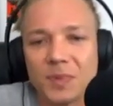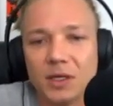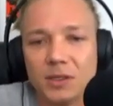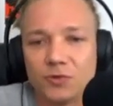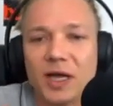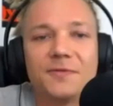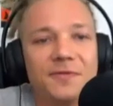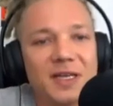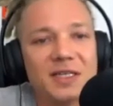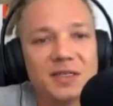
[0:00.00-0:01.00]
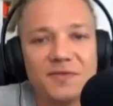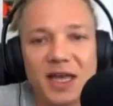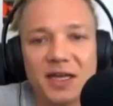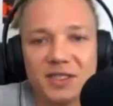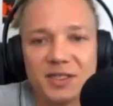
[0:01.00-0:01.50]
direct fitness
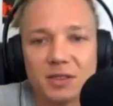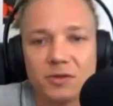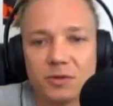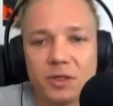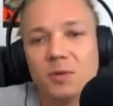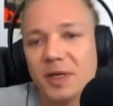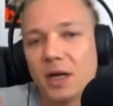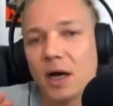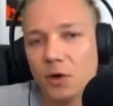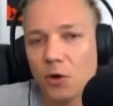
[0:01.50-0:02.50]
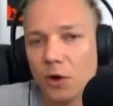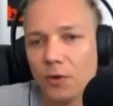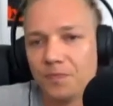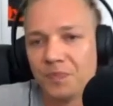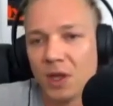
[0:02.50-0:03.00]
advantages are a little bit unknown.
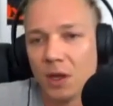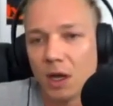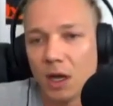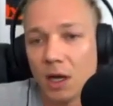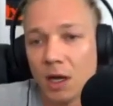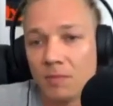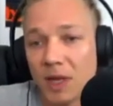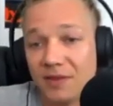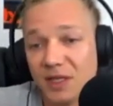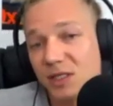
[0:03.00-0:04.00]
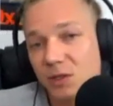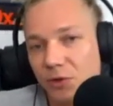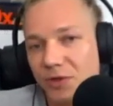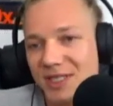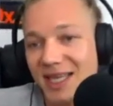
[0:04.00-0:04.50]
And this
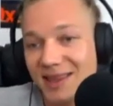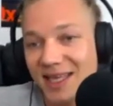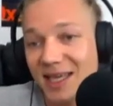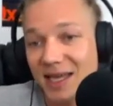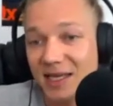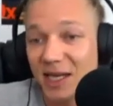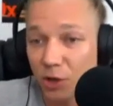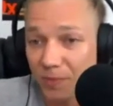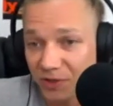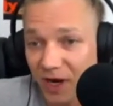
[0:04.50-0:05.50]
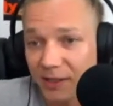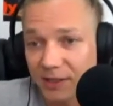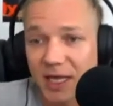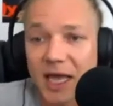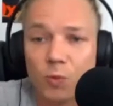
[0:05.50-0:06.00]
includes in the
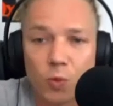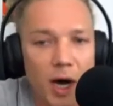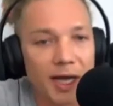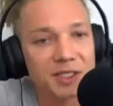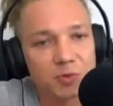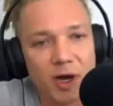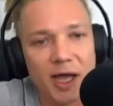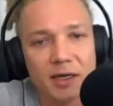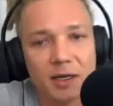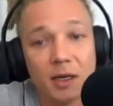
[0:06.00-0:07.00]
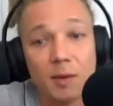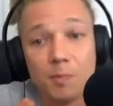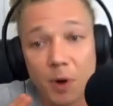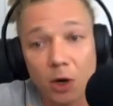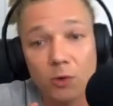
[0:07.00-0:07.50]
Neobatrachus, a widespread
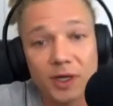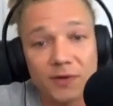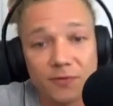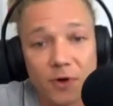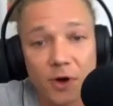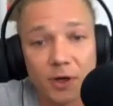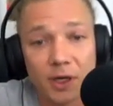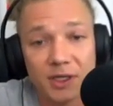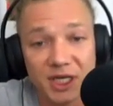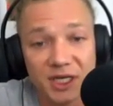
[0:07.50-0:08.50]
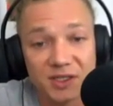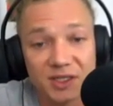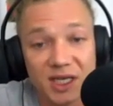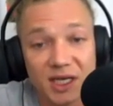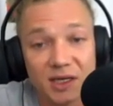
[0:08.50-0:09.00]
burrowing frog genus
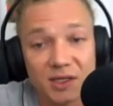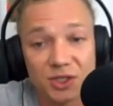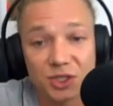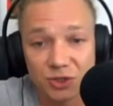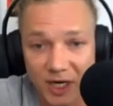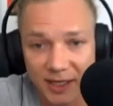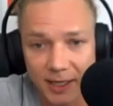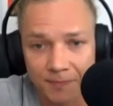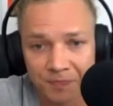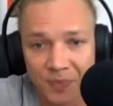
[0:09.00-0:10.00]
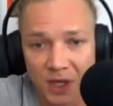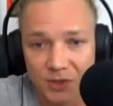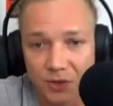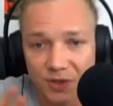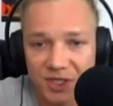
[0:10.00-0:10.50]
in Australia.
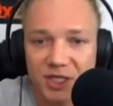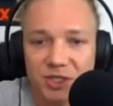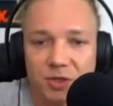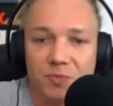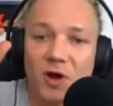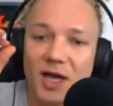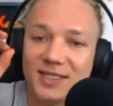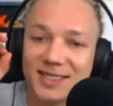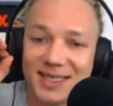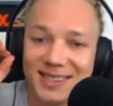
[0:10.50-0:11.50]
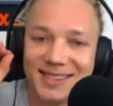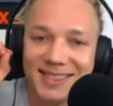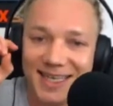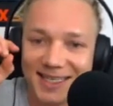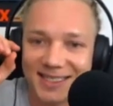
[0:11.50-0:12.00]
So the genus comprises
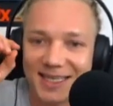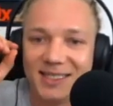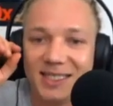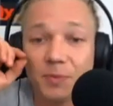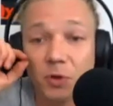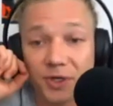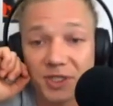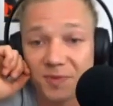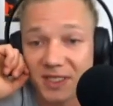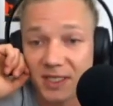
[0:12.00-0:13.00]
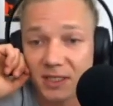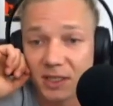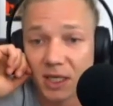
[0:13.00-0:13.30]
6 diploid species,